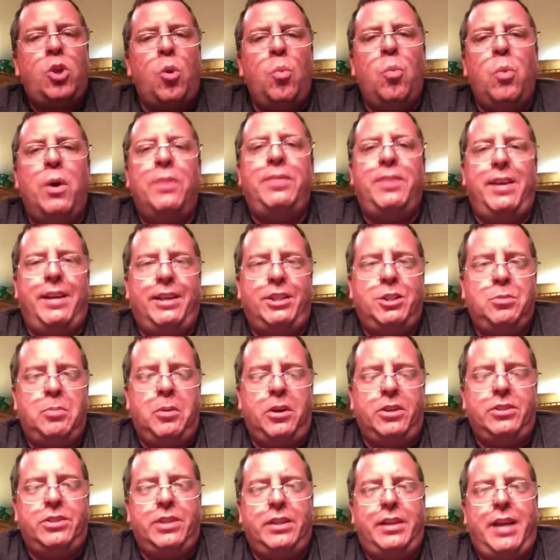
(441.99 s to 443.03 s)
what they
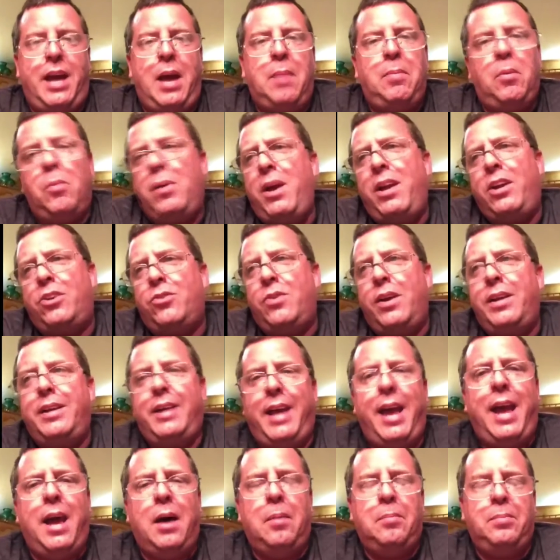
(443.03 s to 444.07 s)
experienced at camp. And we had a great
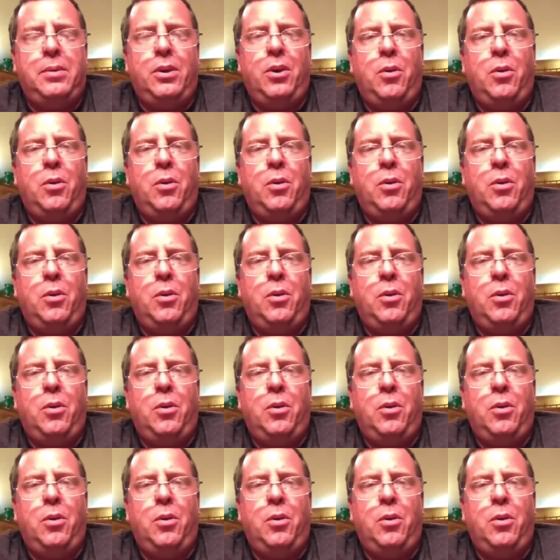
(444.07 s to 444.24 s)
camp.